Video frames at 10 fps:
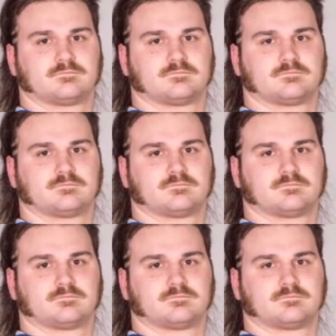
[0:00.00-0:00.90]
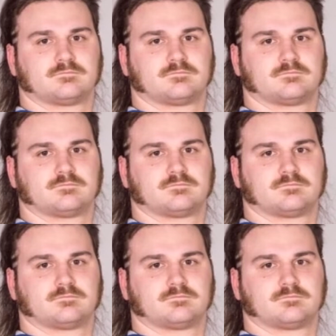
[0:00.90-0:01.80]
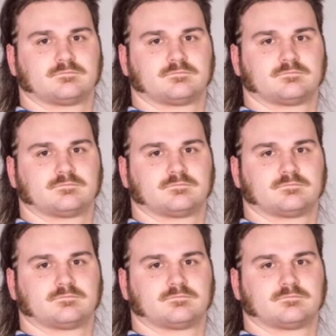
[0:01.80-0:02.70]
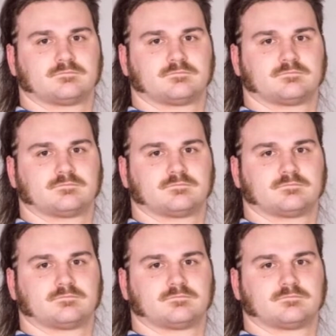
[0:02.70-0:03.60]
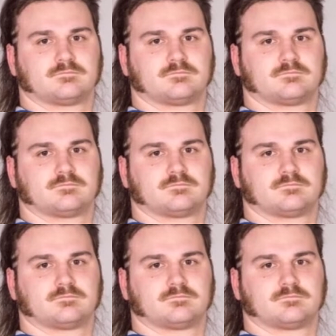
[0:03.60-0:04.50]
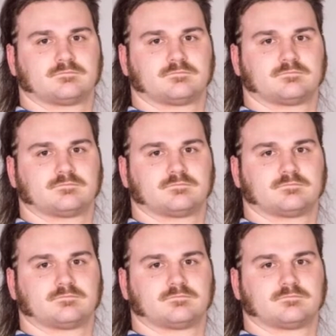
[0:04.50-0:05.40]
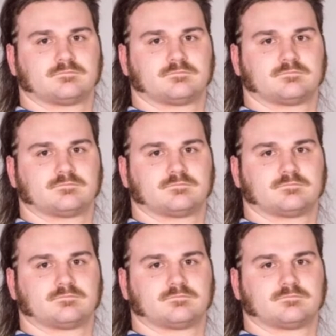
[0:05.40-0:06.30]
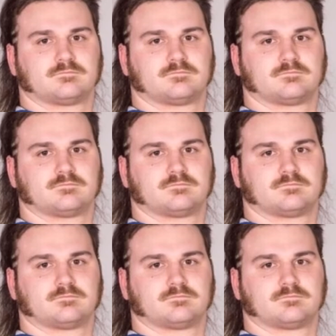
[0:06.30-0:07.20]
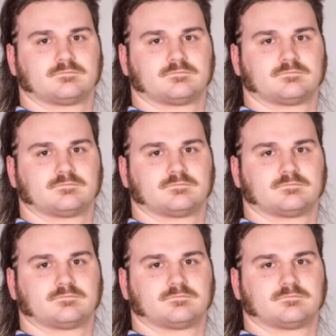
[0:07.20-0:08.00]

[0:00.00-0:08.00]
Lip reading: This is a still picture; no speech is visible.